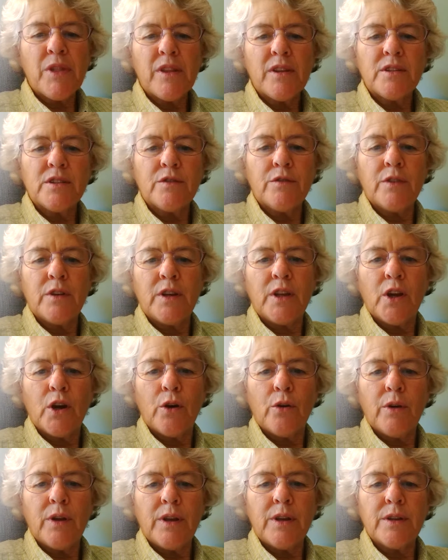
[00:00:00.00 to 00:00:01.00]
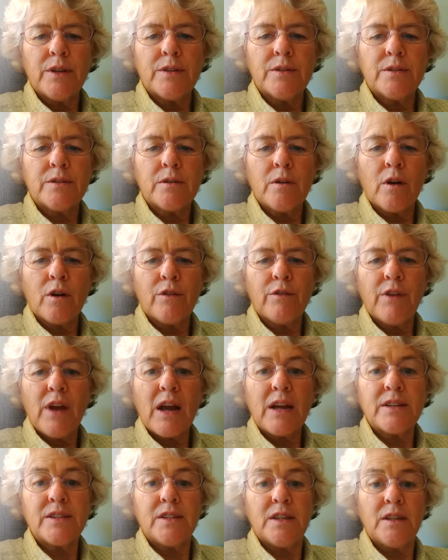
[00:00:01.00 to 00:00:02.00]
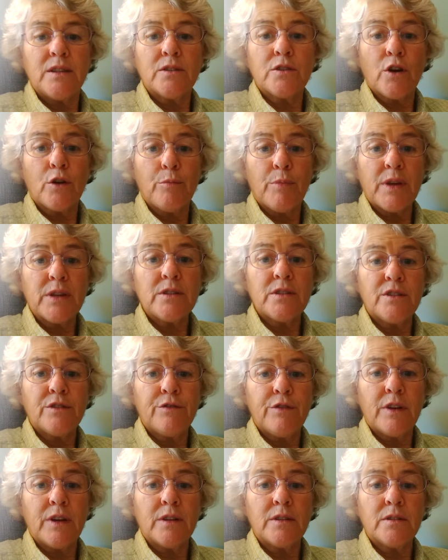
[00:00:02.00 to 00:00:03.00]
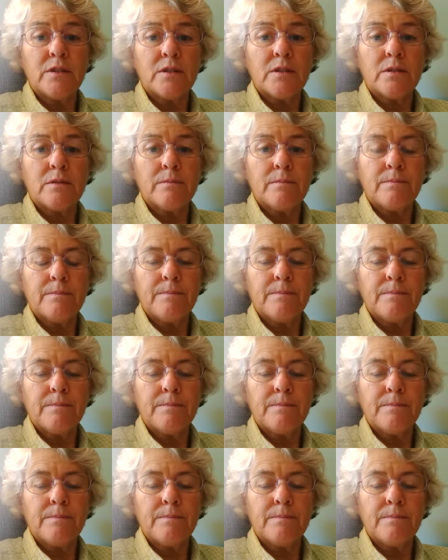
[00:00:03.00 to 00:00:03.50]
This video is, are vaccines our best defense?